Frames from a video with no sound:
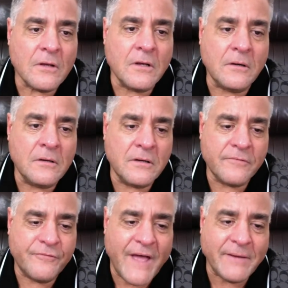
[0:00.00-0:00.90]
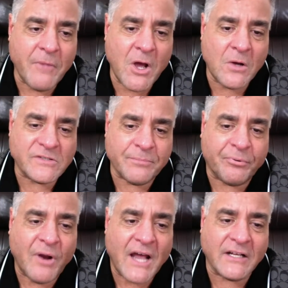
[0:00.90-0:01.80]
Venmo is a
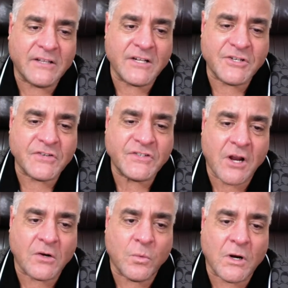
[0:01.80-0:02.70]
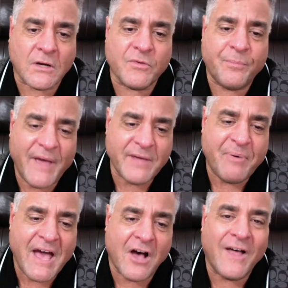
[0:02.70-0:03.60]
product that just started working with
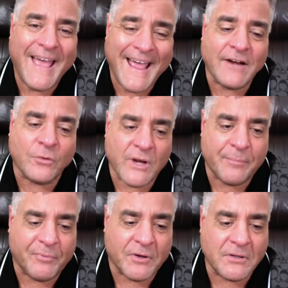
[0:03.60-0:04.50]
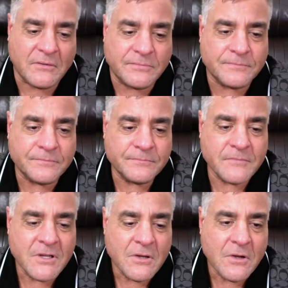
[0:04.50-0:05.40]
PayPal and Ripple.
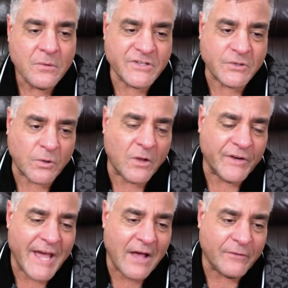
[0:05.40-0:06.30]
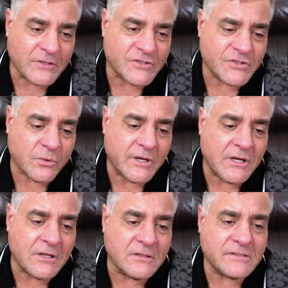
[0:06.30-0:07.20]
We scroll down. There's
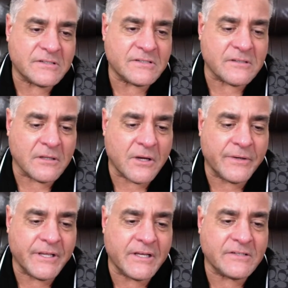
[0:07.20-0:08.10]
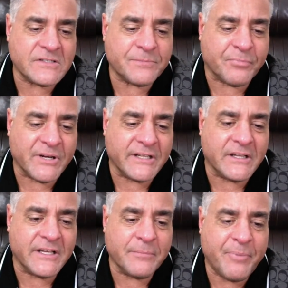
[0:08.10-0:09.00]
Skrill, Salonia,
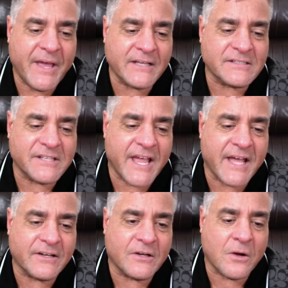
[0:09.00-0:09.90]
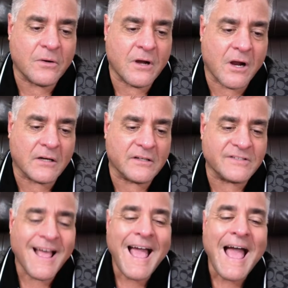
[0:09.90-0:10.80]
Spreedly, Paystand, Go Cardless,
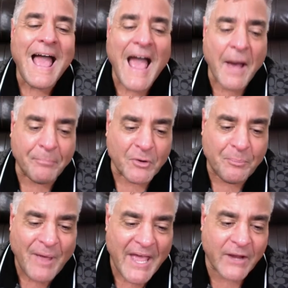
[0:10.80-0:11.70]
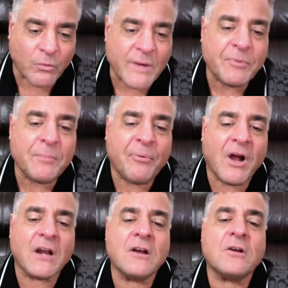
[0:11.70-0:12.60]
Apple Pay, Ripple
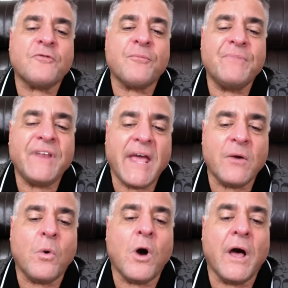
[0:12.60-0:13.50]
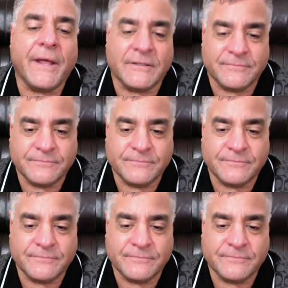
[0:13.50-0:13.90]
partner from day one.